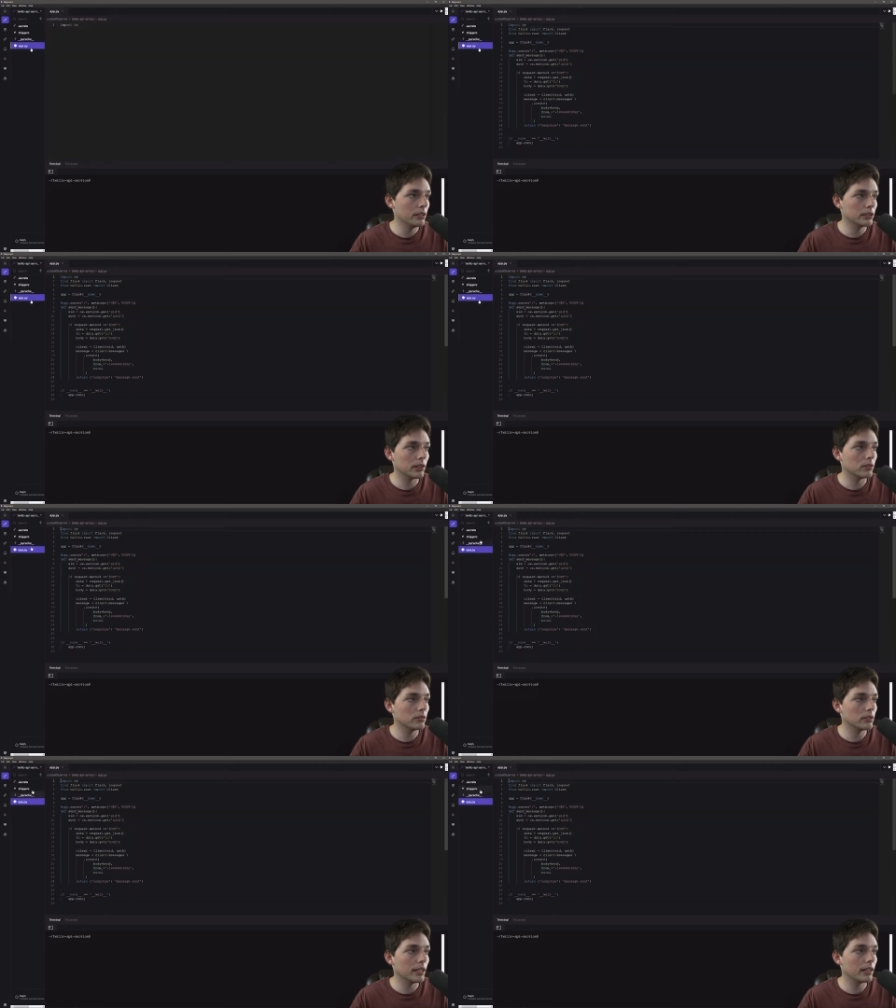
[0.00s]
So
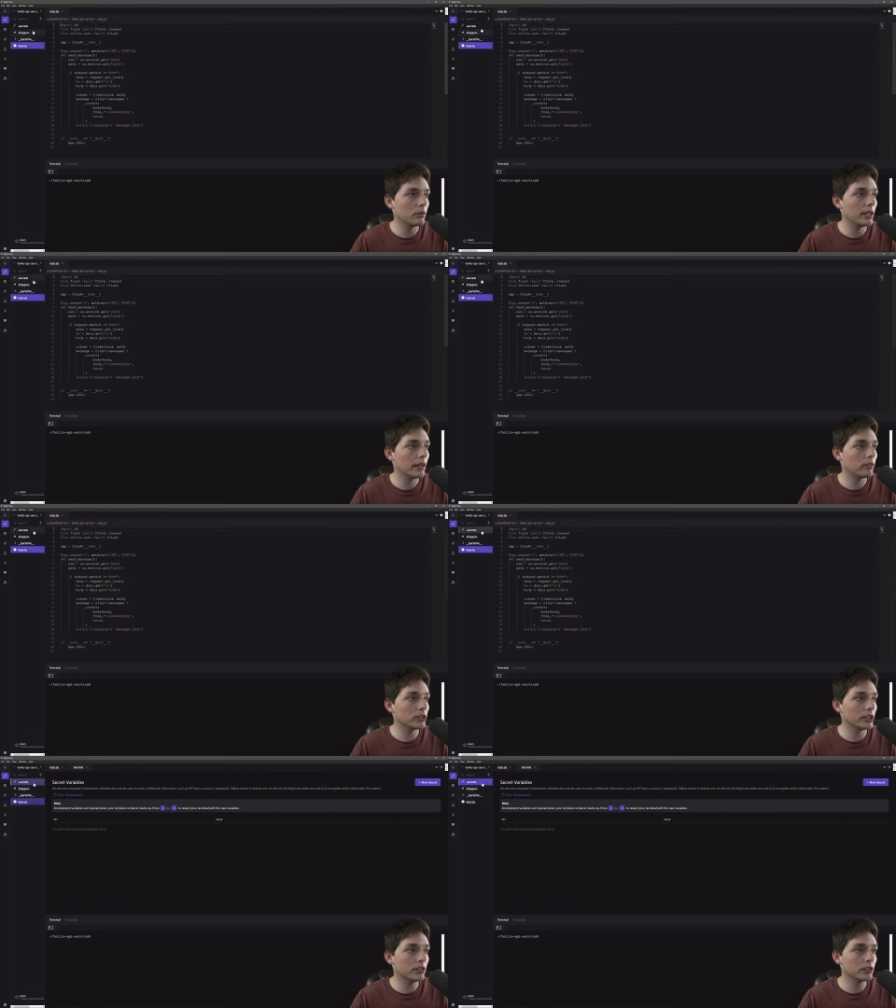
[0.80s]
now that we have our
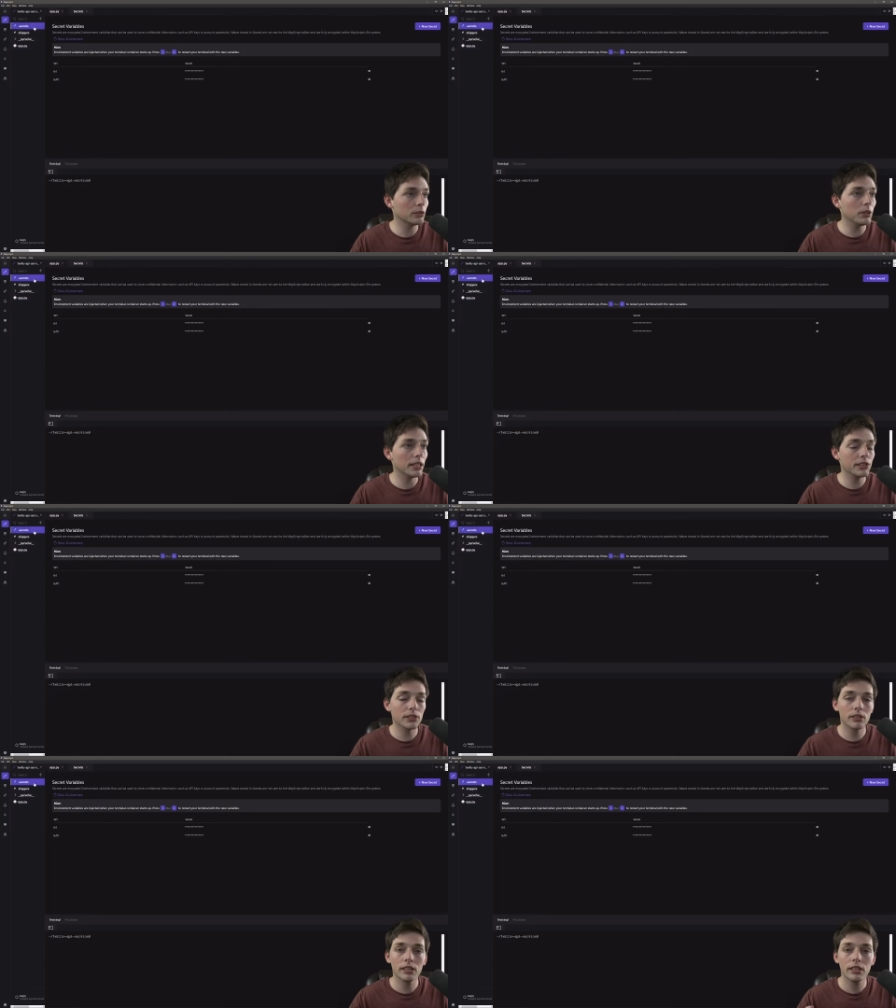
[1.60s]
secrets in place,
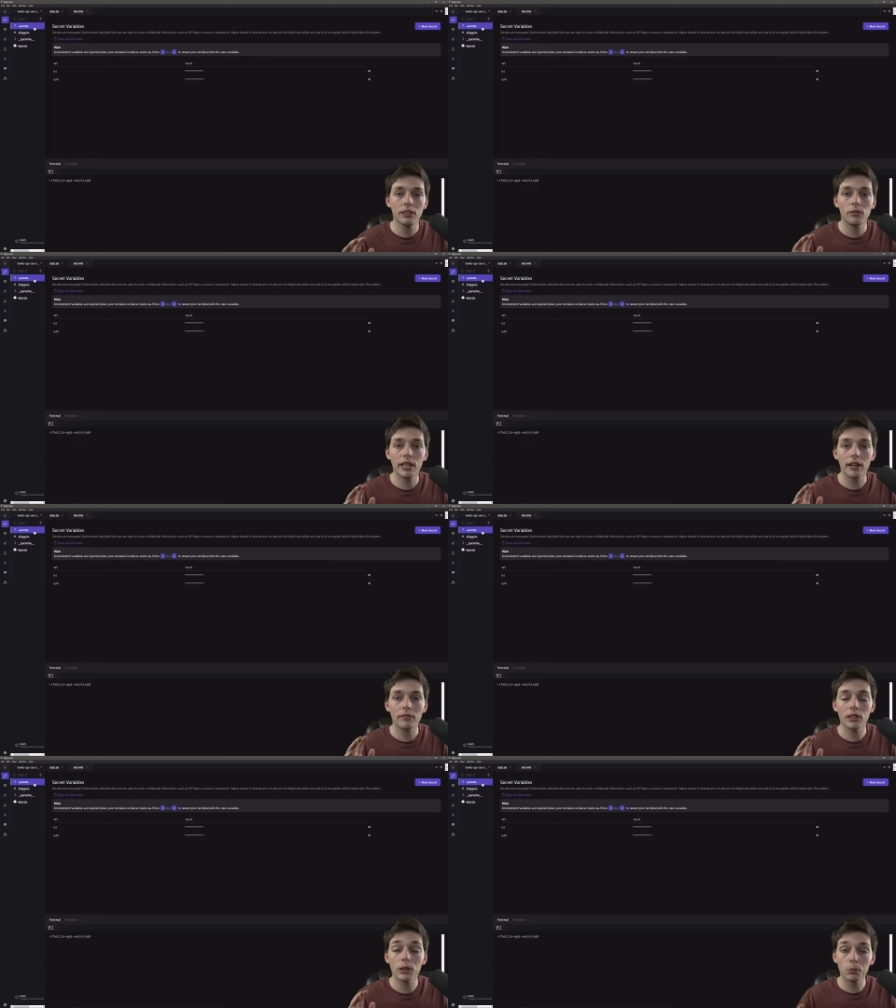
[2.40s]
we
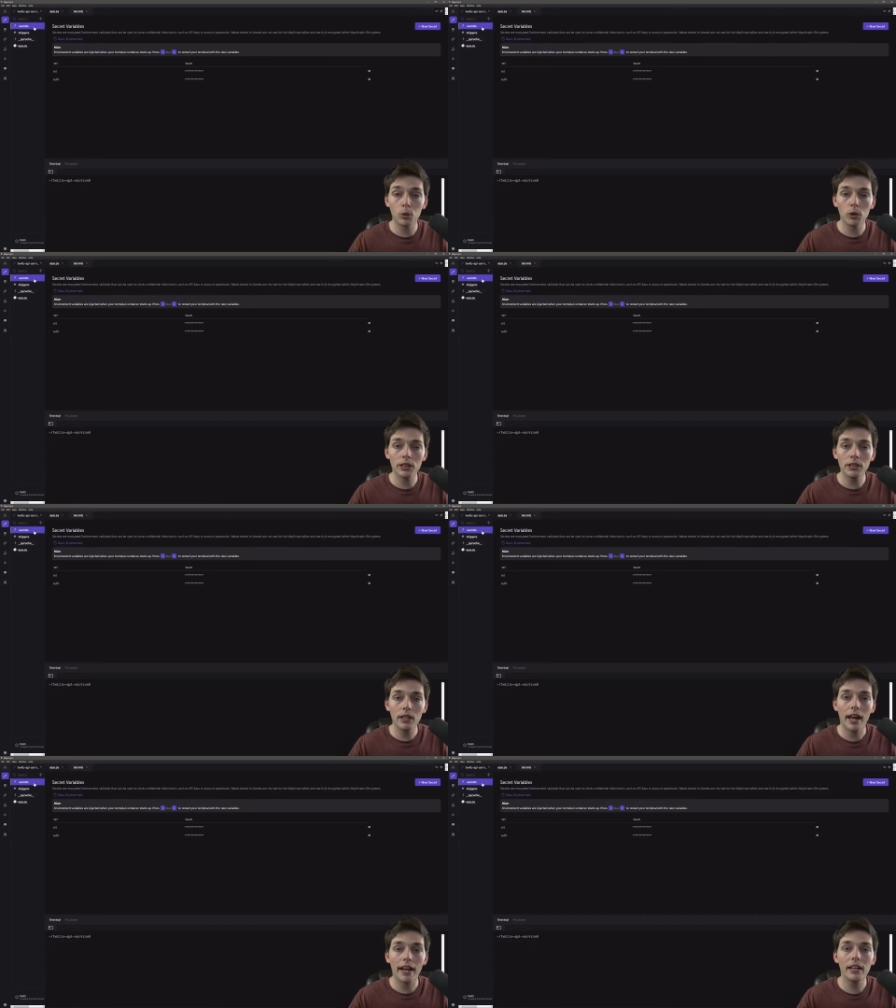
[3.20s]
have deployed
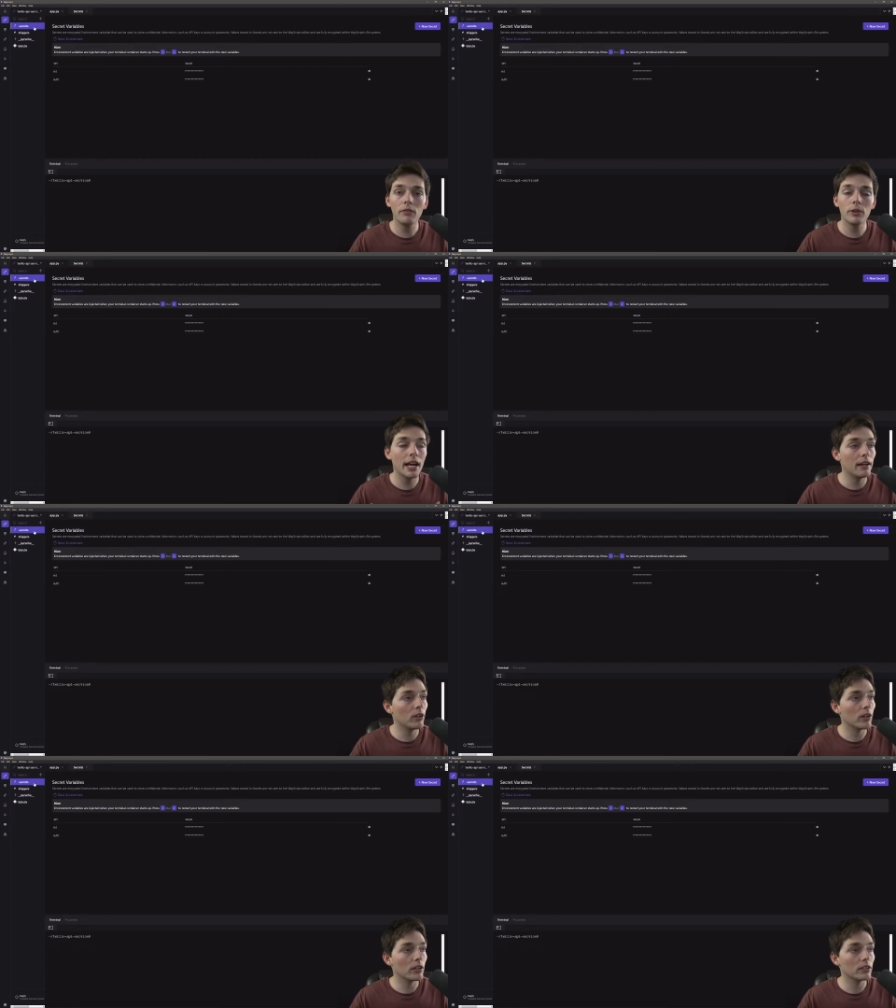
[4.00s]
and we have
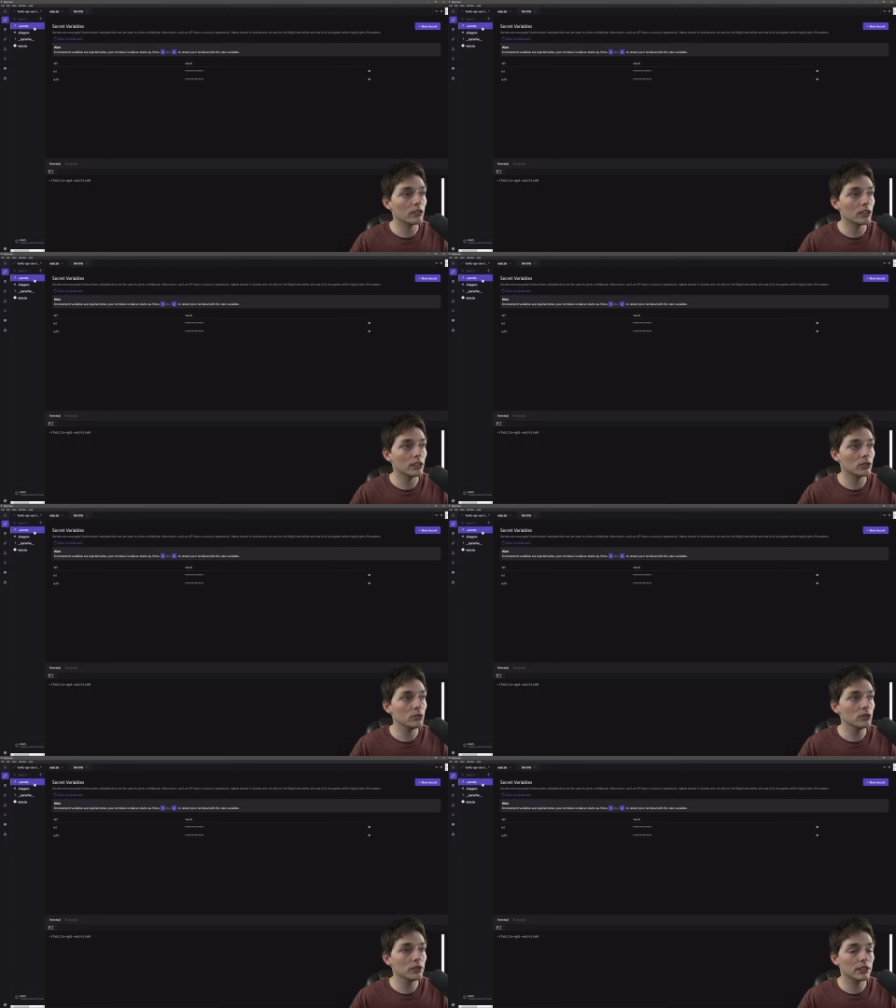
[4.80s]
our
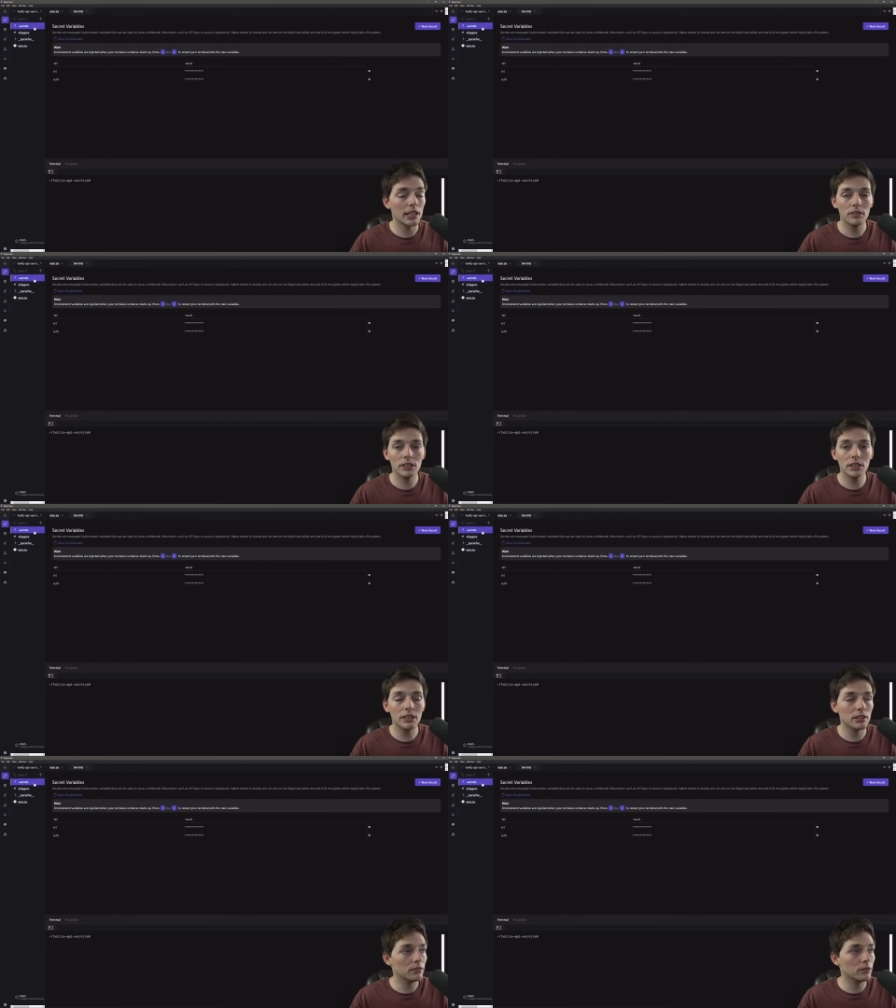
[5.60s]
credentials safely
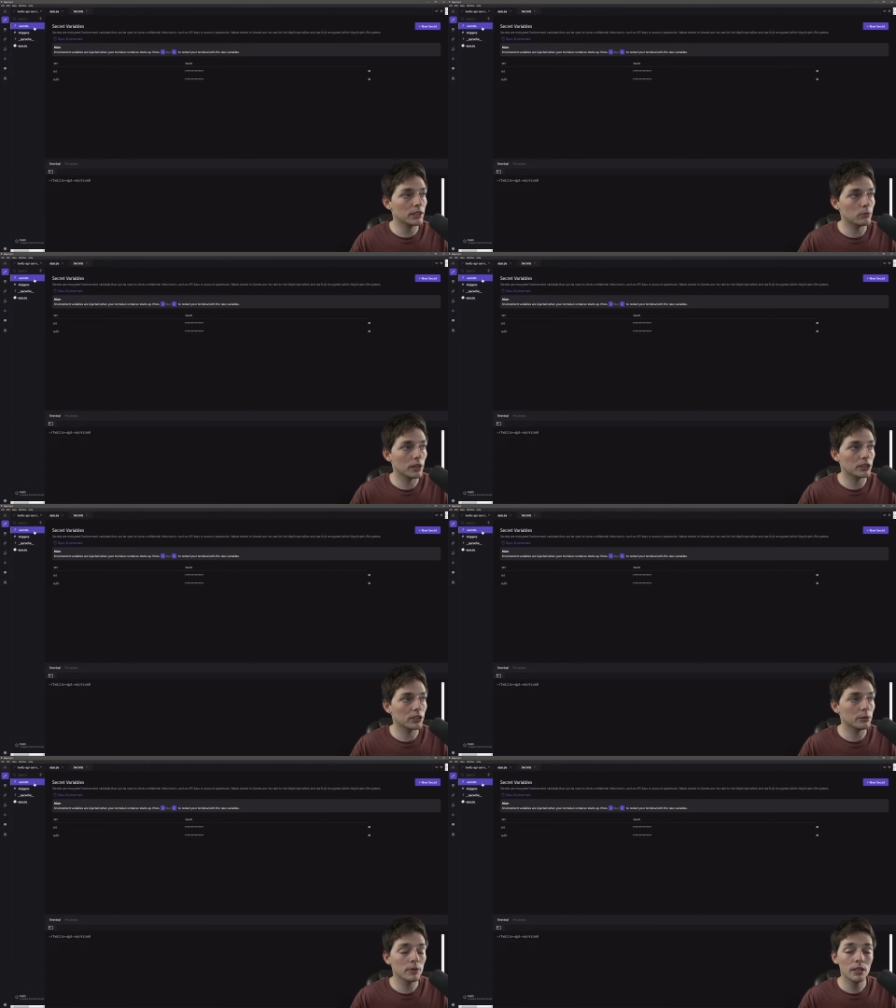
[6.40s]
secured within
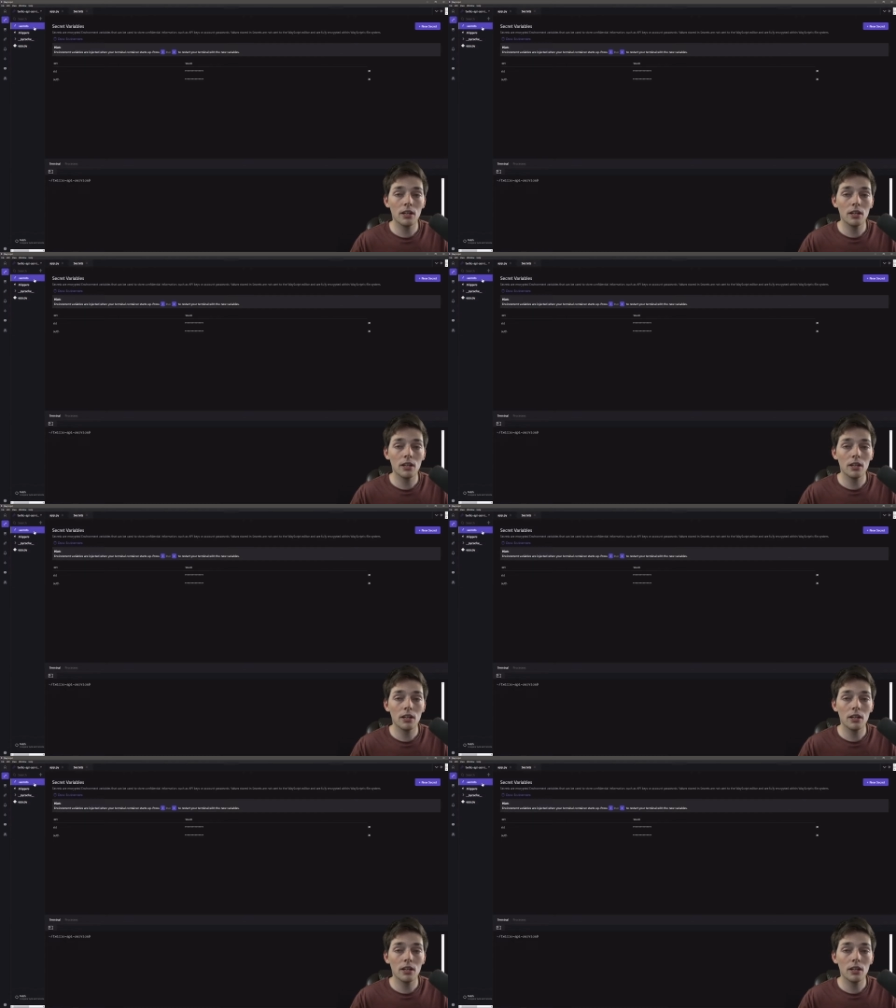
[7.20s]
WayScript.